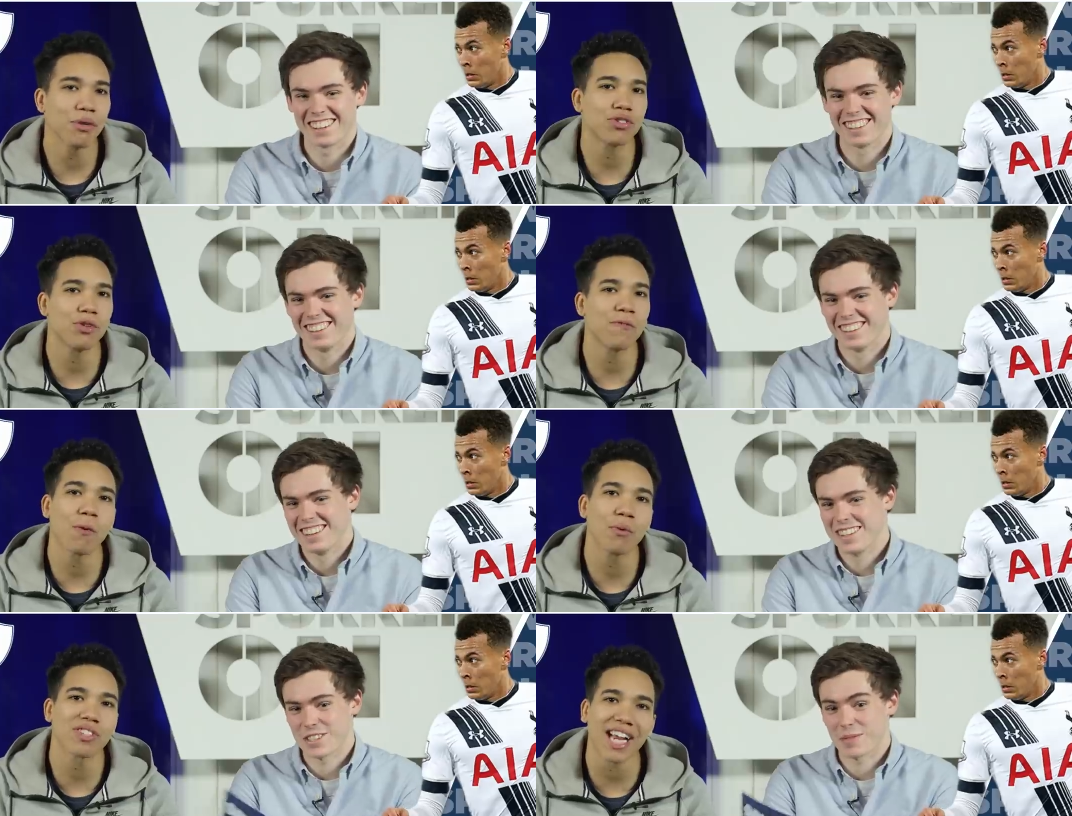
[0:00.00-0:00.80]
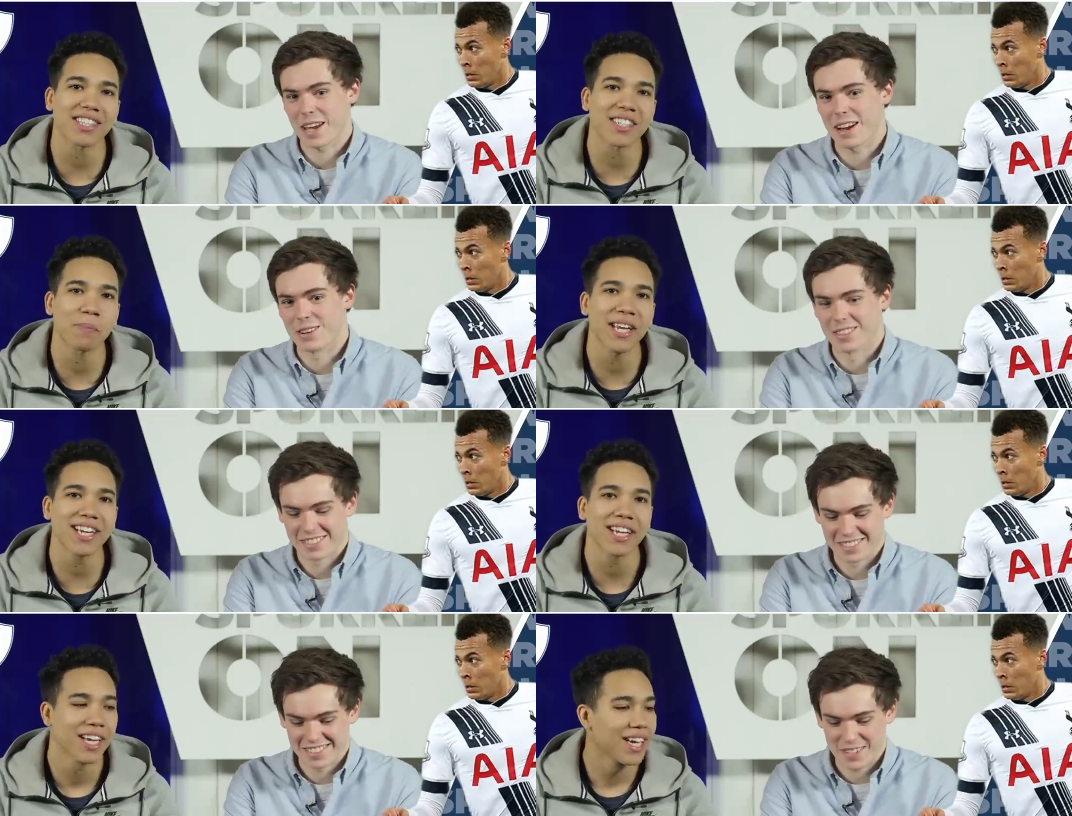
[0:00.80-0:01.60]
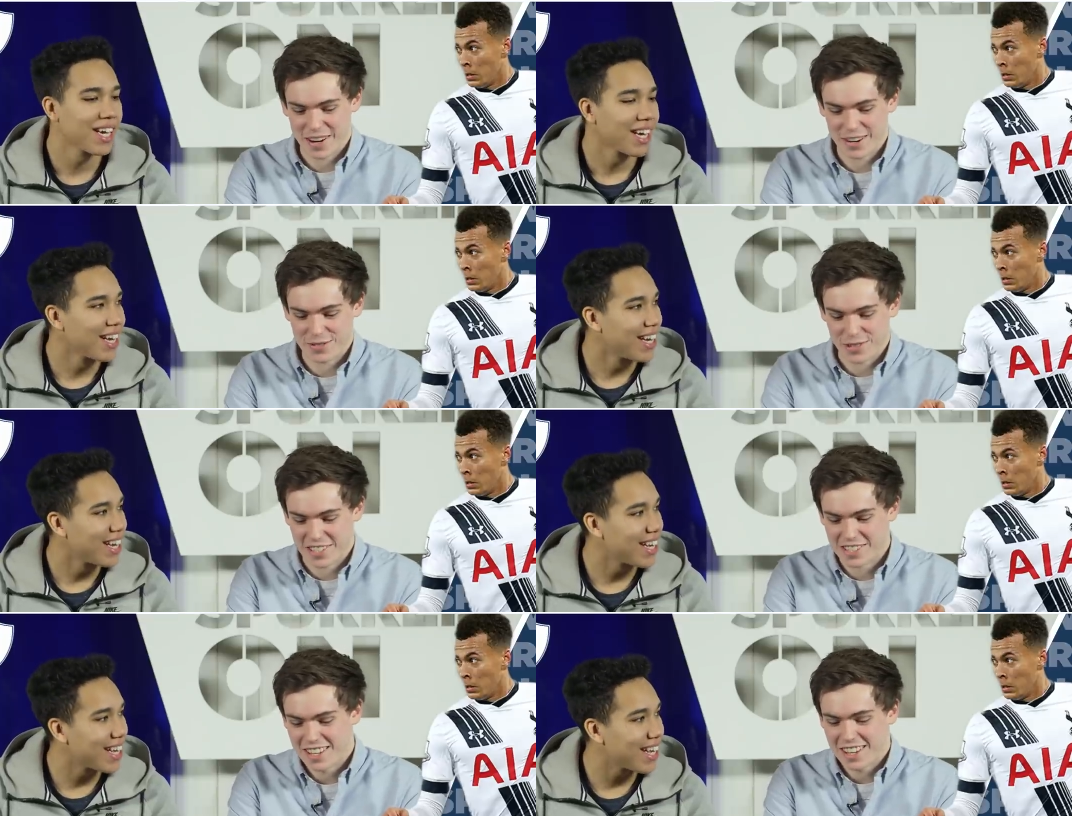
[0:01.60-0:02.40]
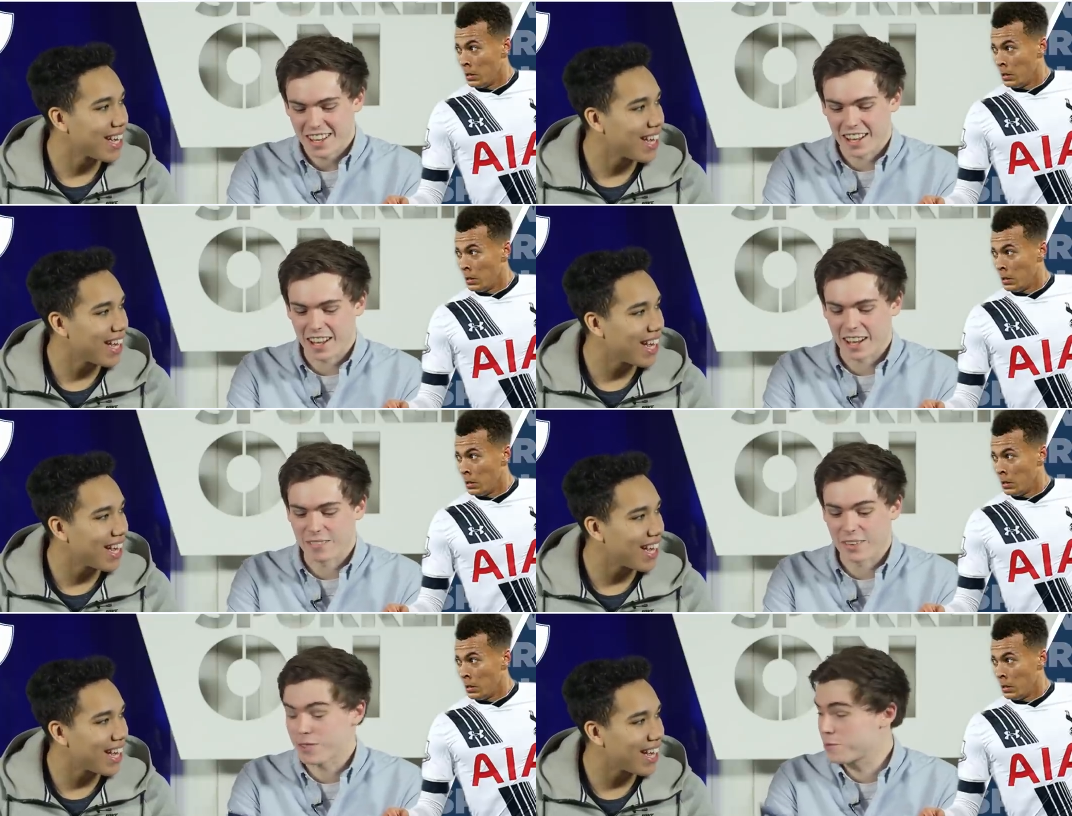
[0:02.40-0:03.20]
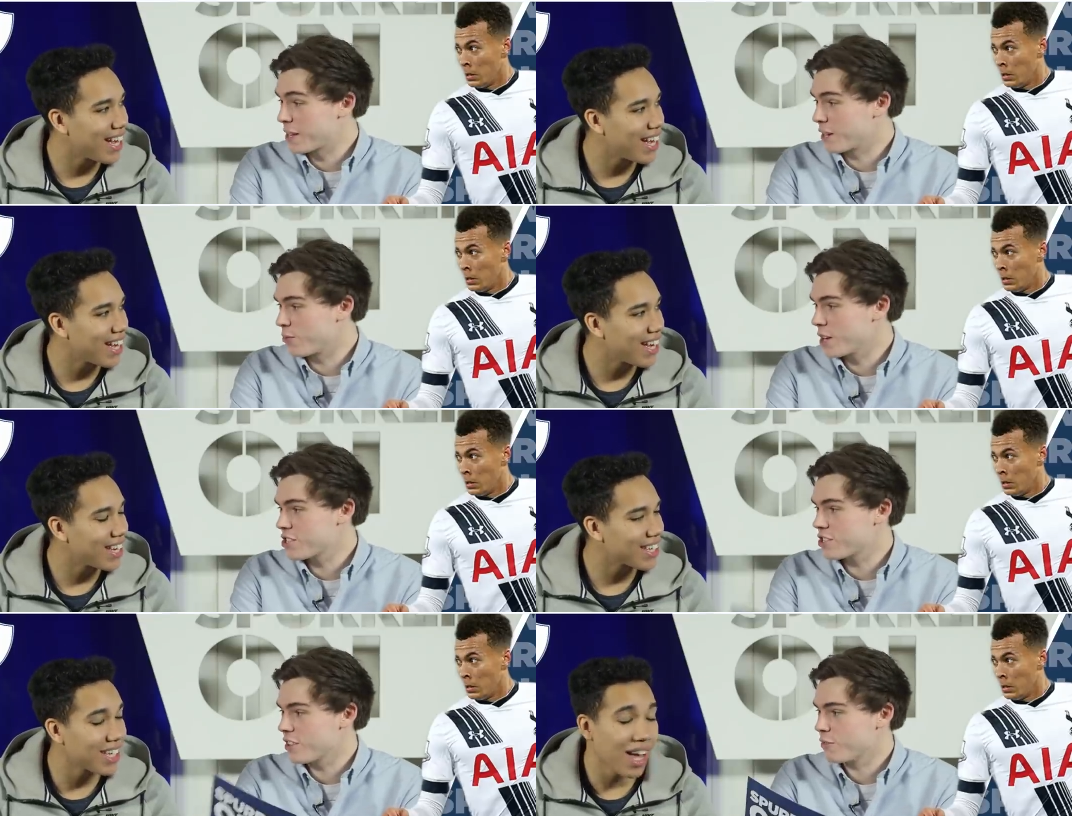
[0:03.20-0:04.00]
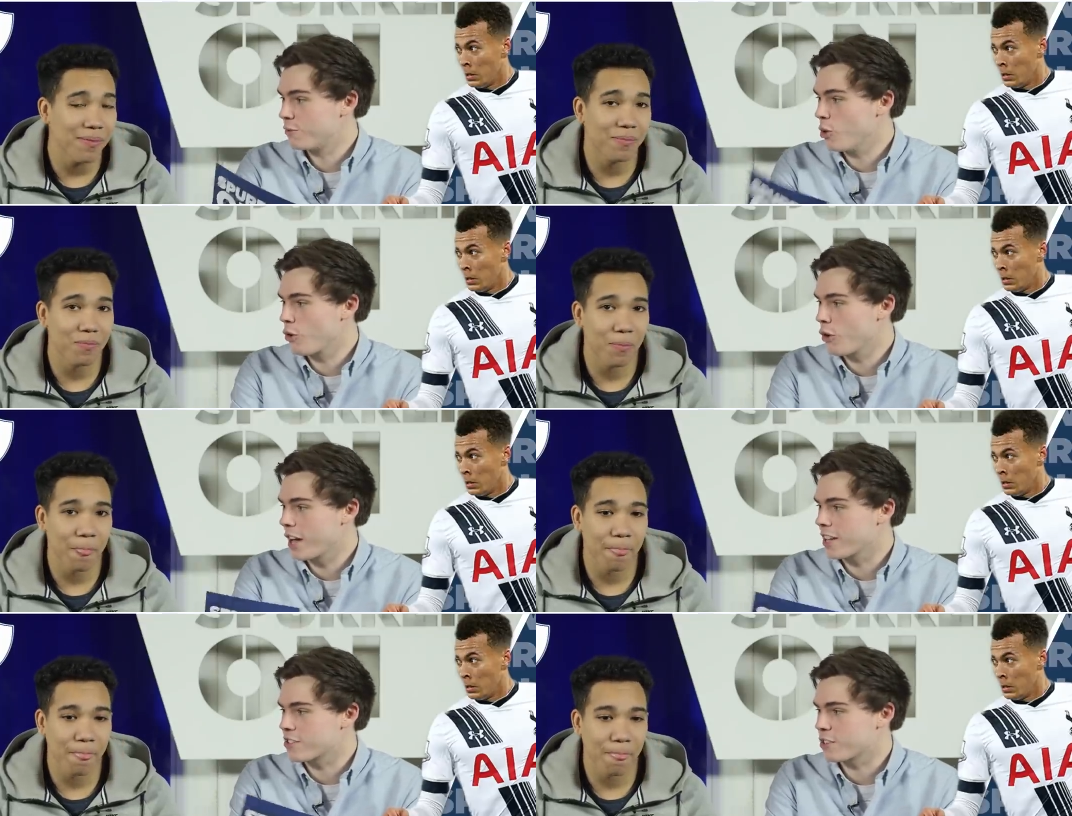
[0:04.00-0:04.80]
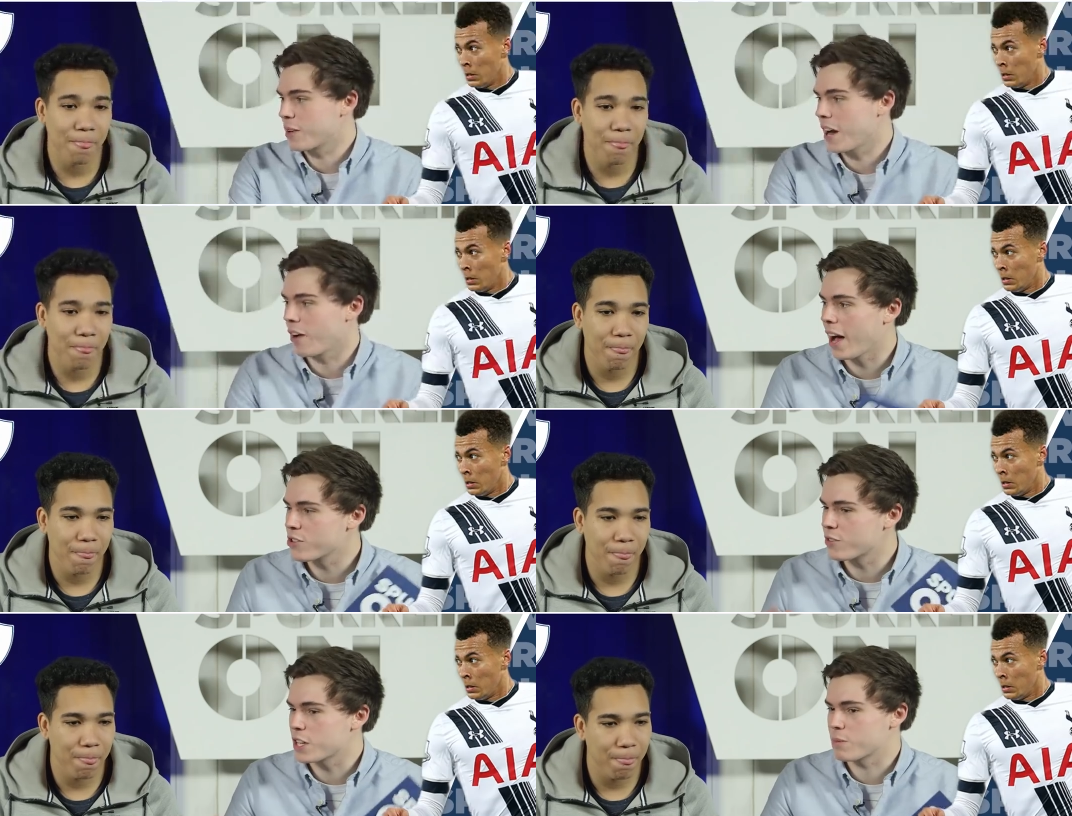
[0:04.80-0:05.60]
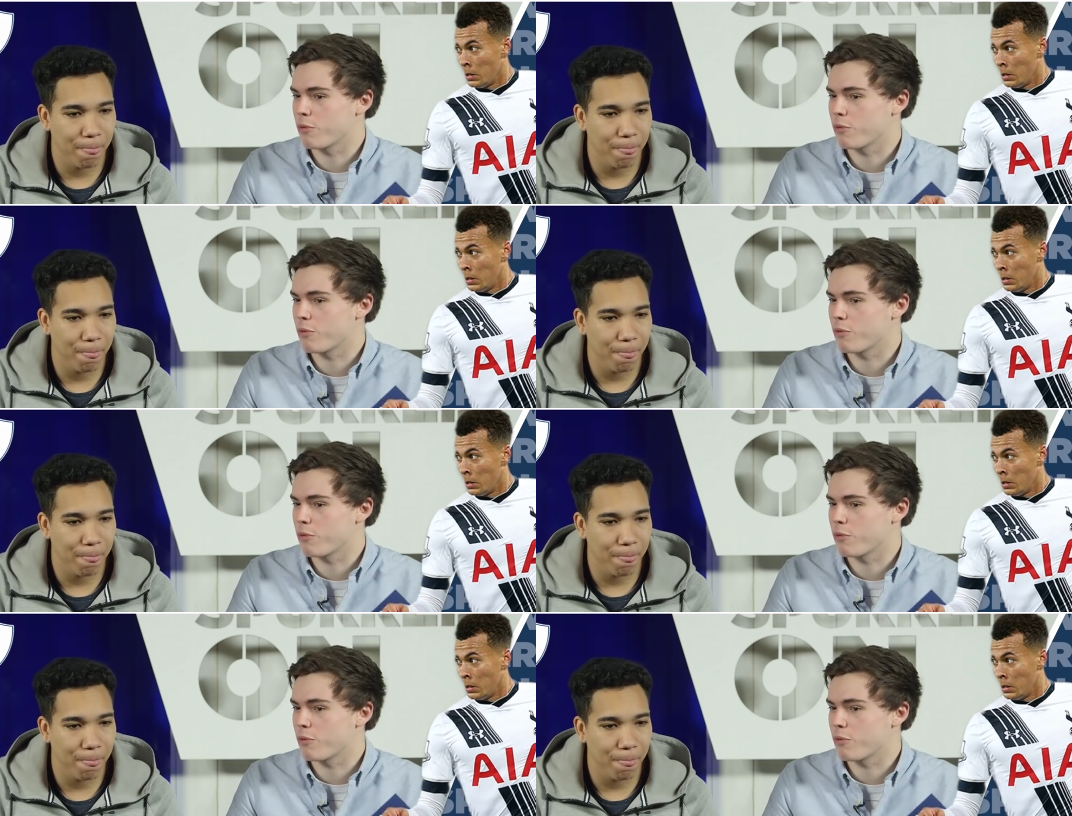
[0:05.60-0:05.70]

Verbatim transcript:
Speaker 1: most of you footballers Tom like Carroll. to speak.
Speaker 2: Tom Carroll's voice. Um, speaking of which, yep. for or against Tom Carroll, how do you think his